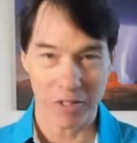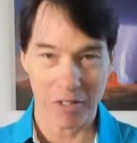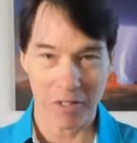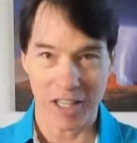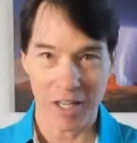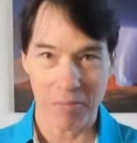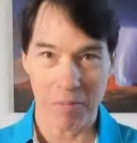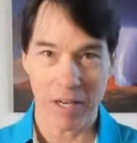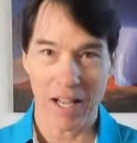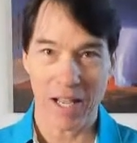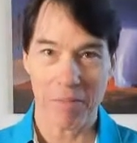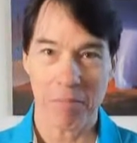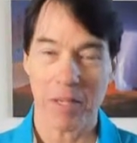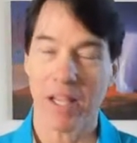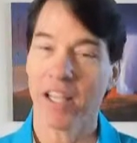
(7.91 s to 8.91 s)
We're going to keep it
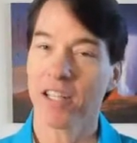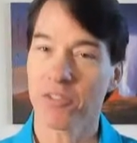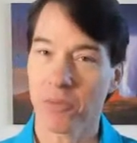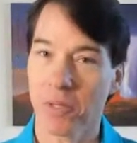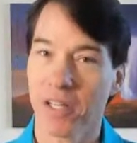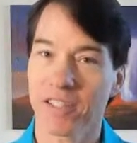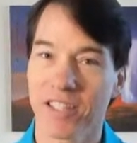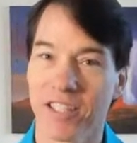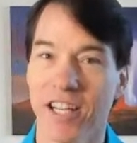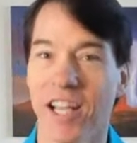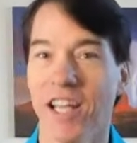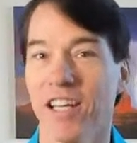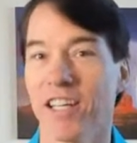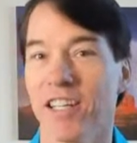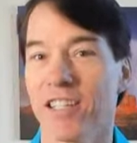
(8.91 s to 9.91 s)
happy. Guess what
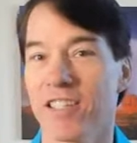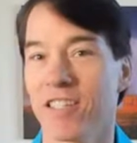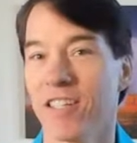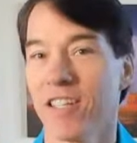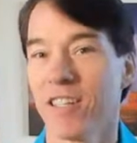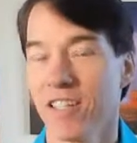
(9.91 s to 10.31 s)
today is?